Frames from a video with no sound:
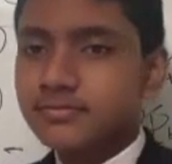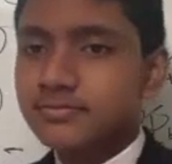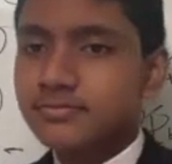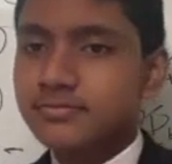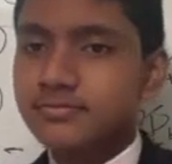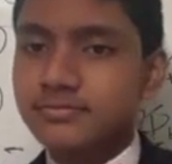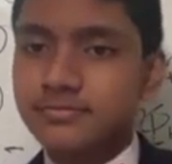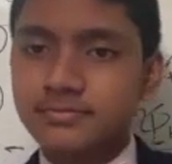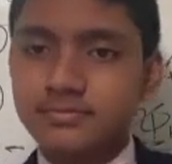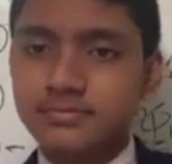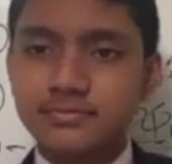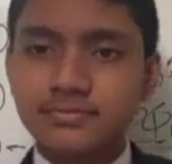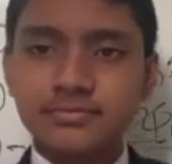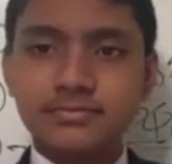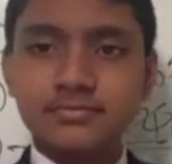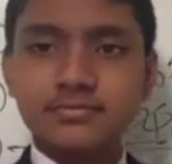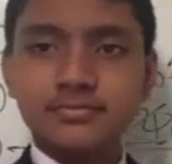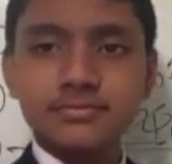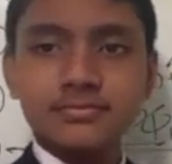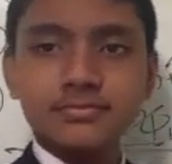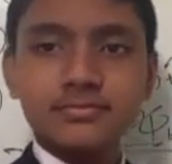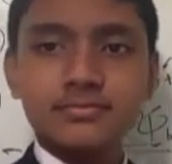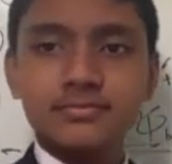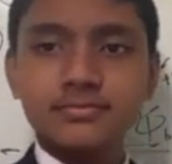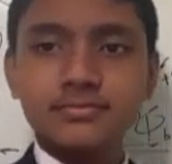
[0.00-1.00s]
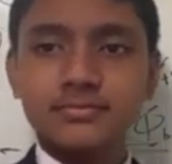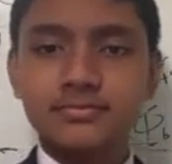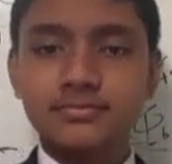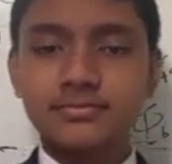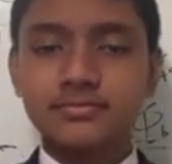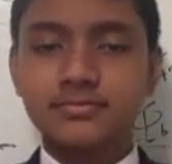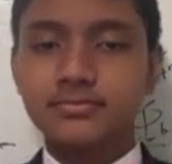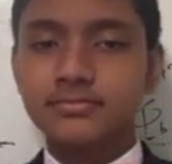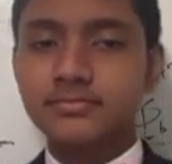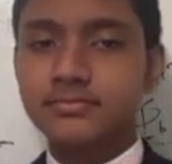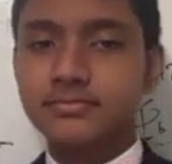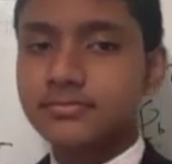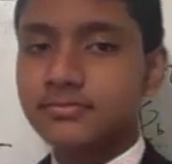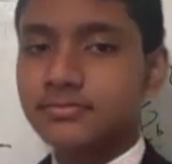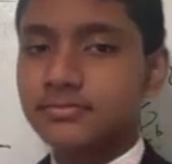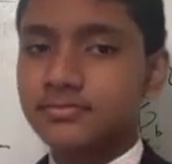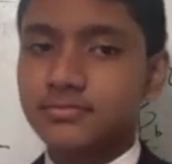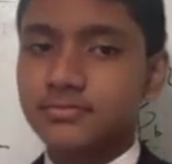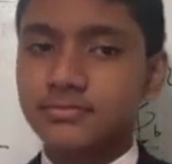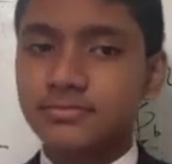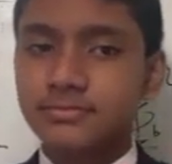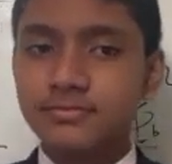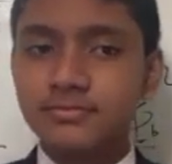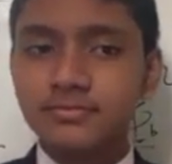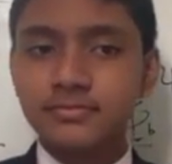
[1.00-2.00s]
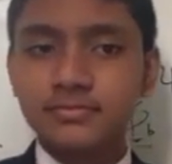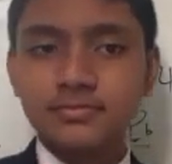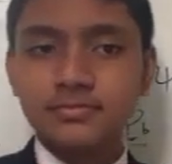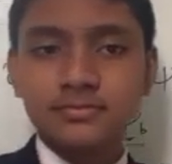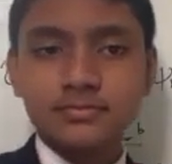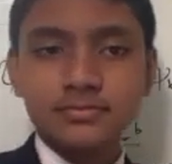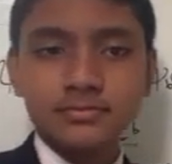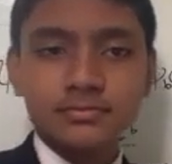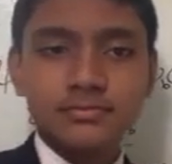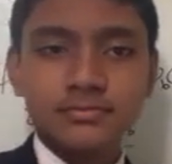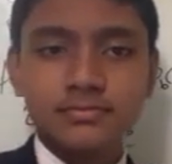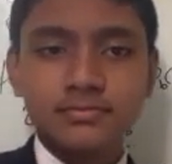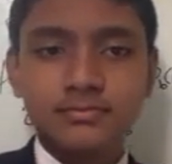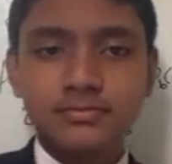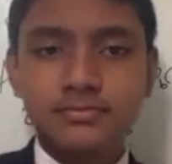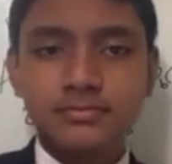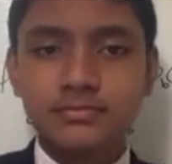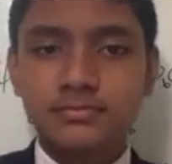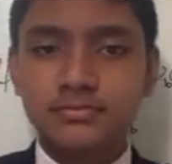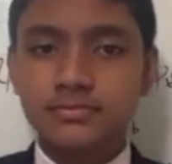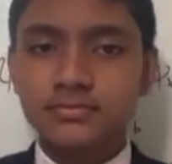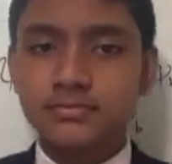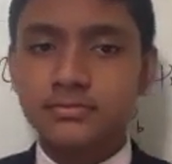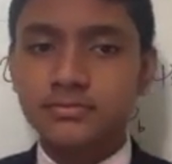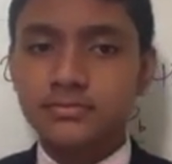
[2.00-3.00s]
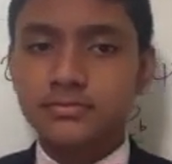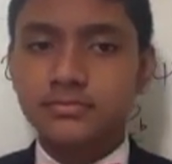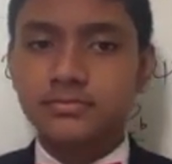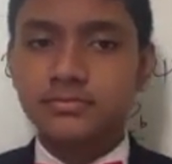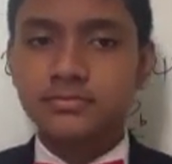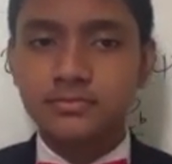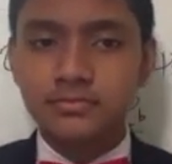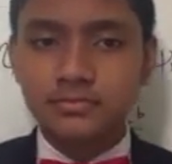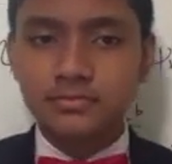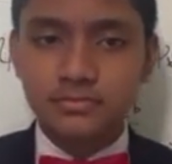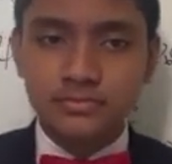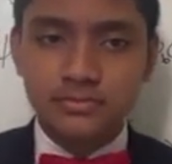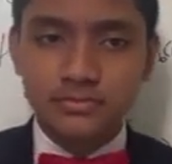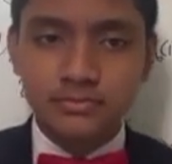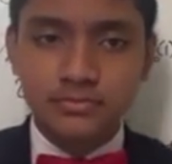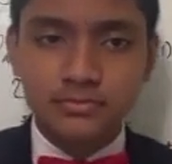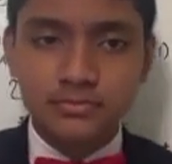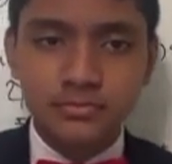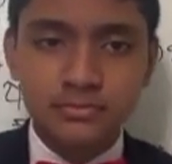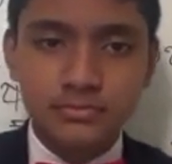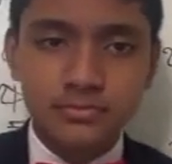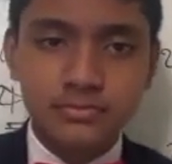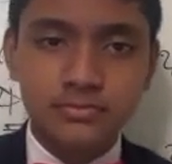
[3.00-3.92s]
This person isn't speaking.